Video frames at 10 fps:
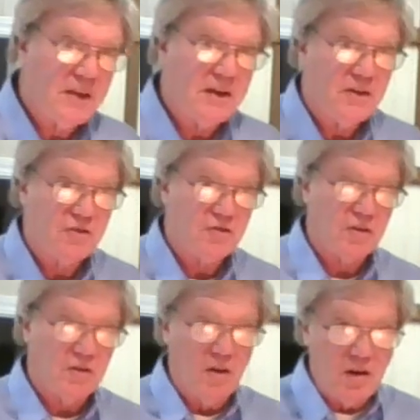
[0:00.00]
That is, it's
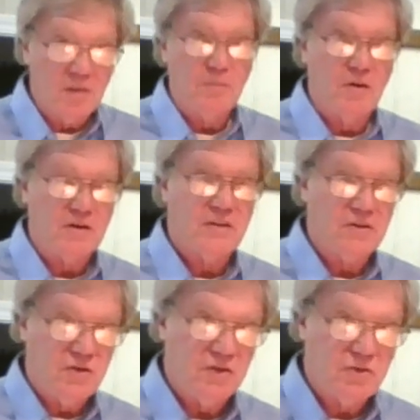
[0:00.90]
a long book, so
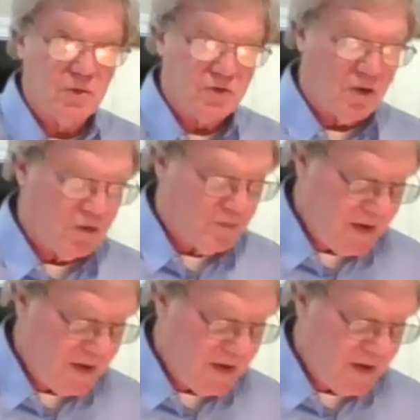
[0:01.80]
it's called